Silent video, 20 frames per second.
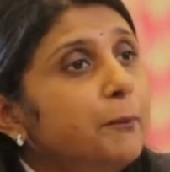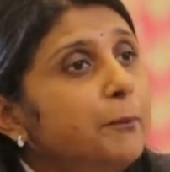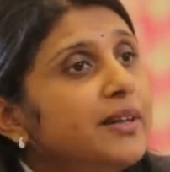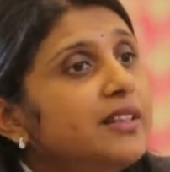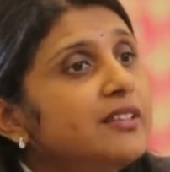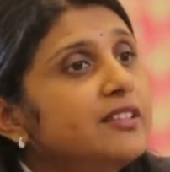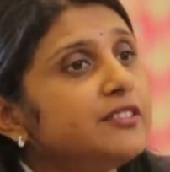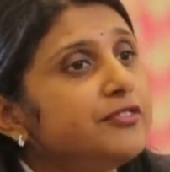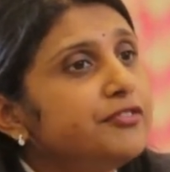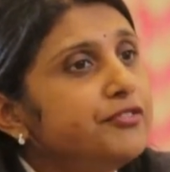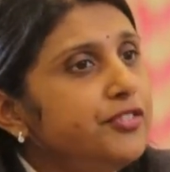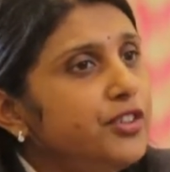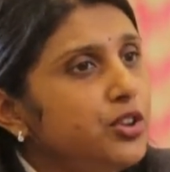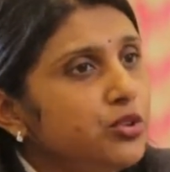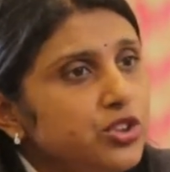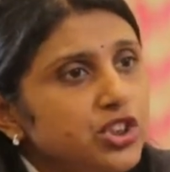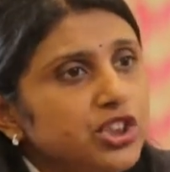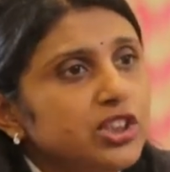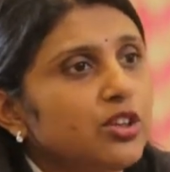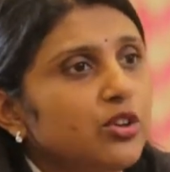build a
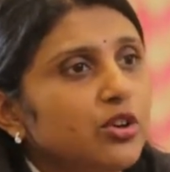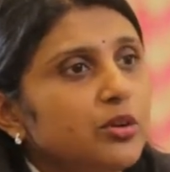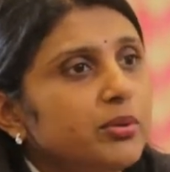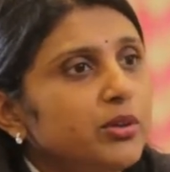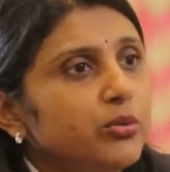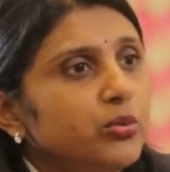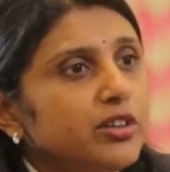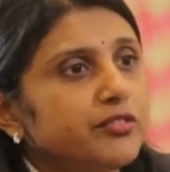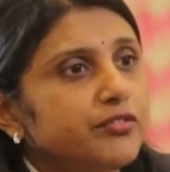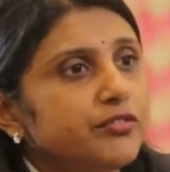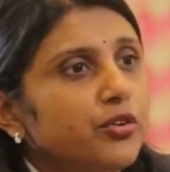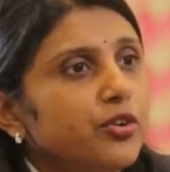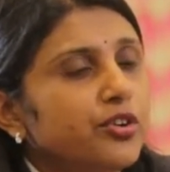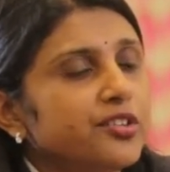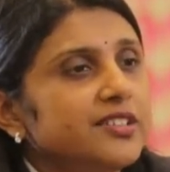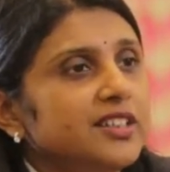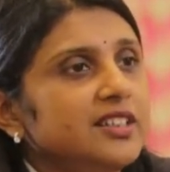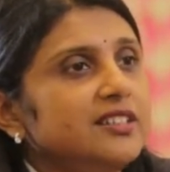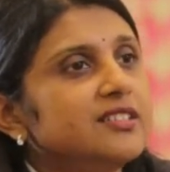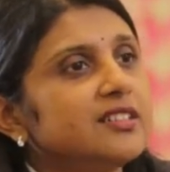future global
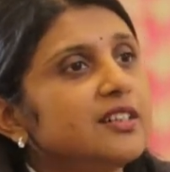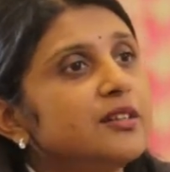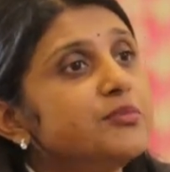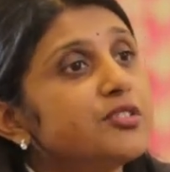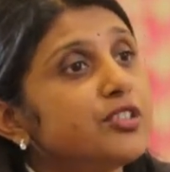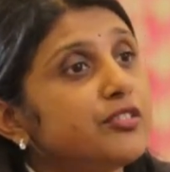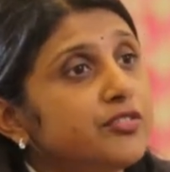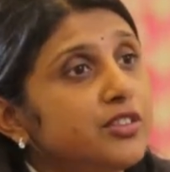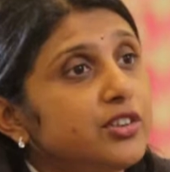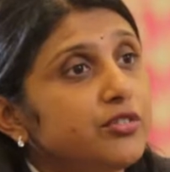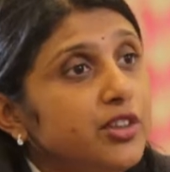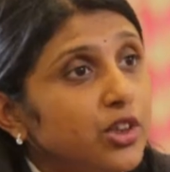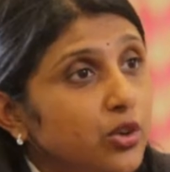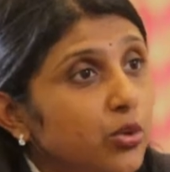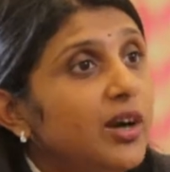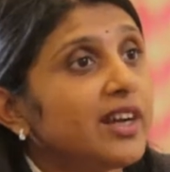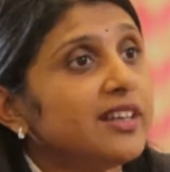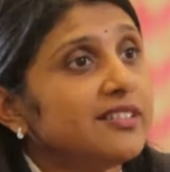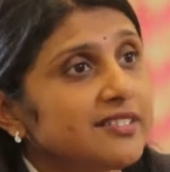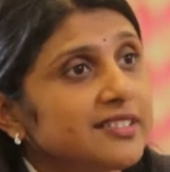workforce in terms of the
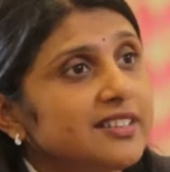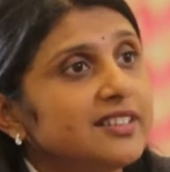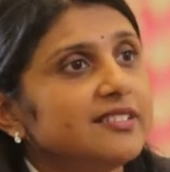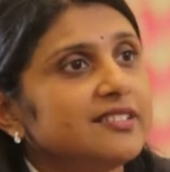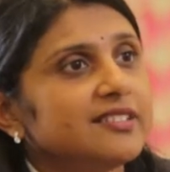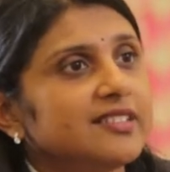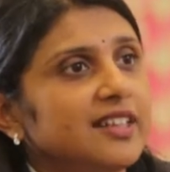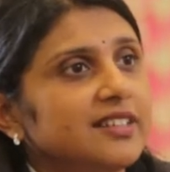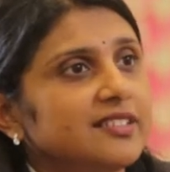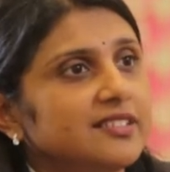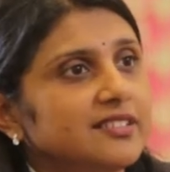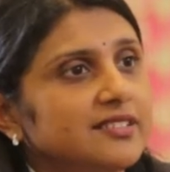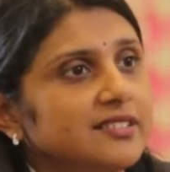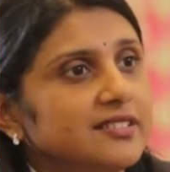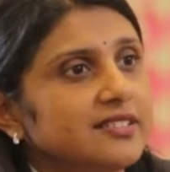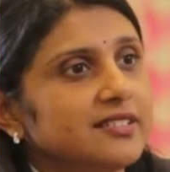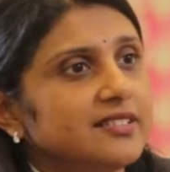required skill set.